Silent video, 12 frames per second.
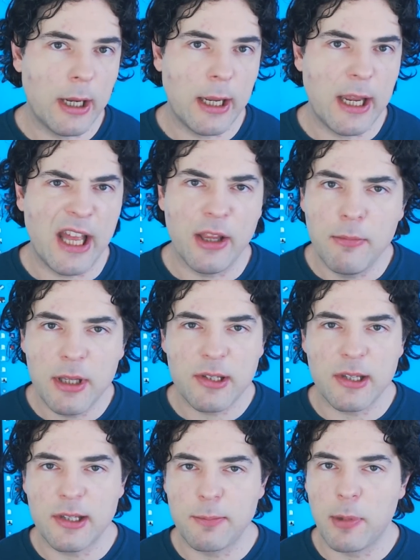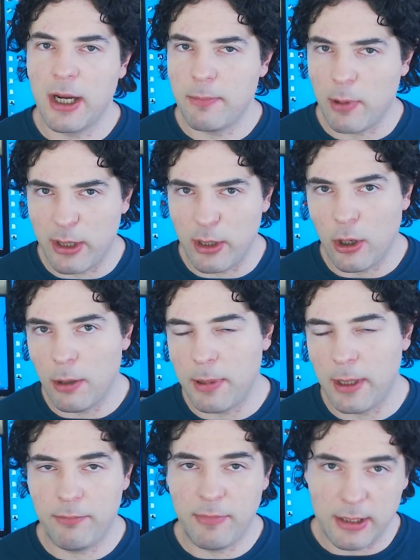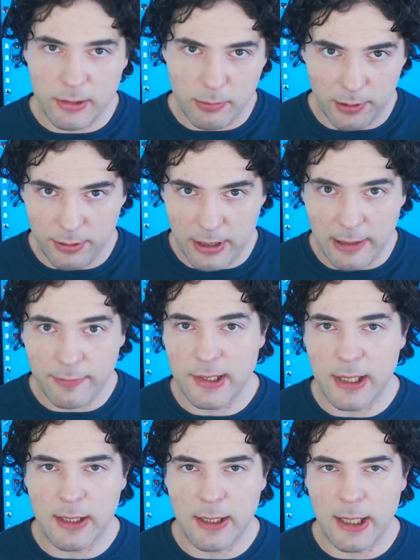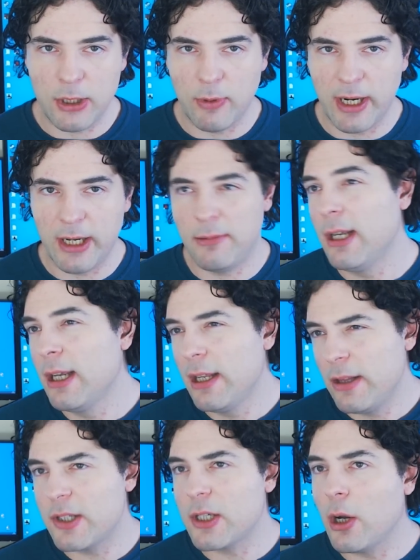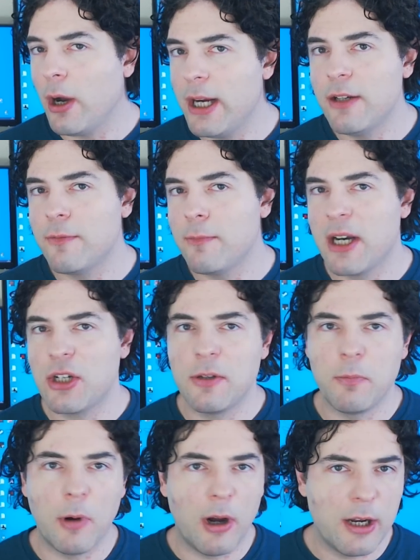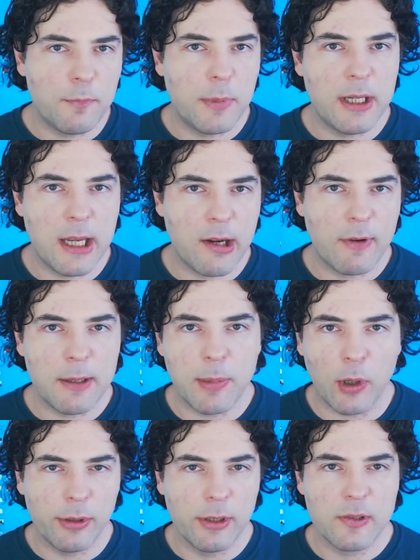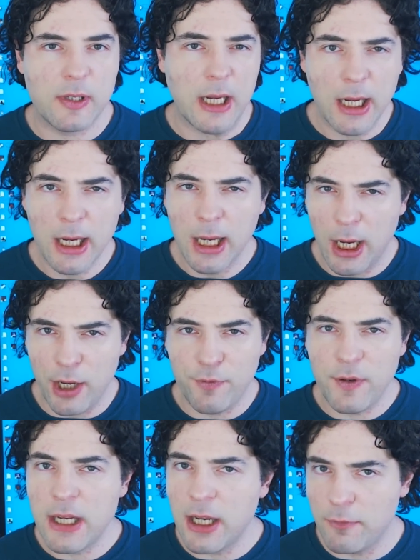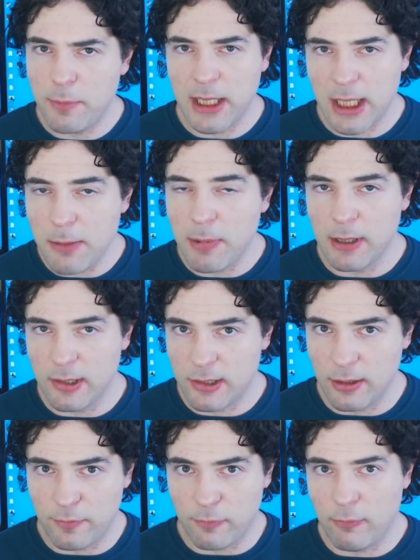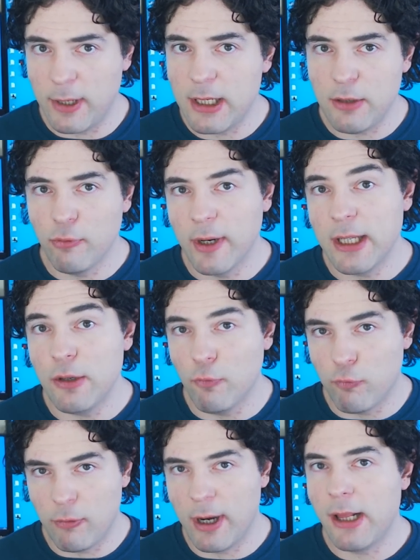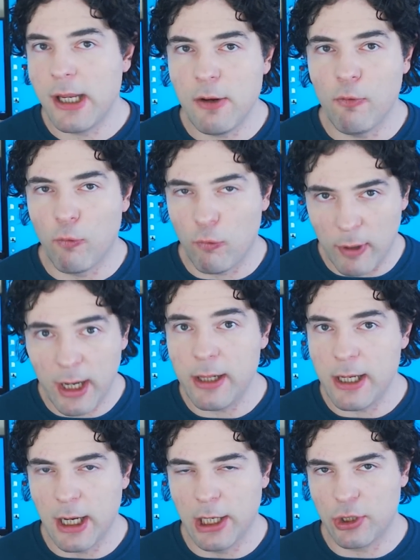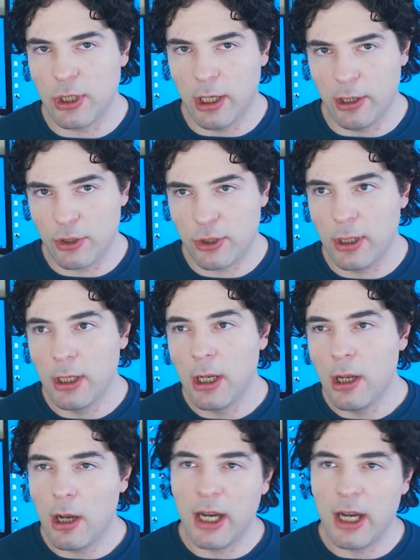elements inspired by Hopper. That's what they've said anyway, and this kind of matches what I've been hearing, but honestly, NVIDIA have been keeping this stuff really, really, really, really hush-hush. I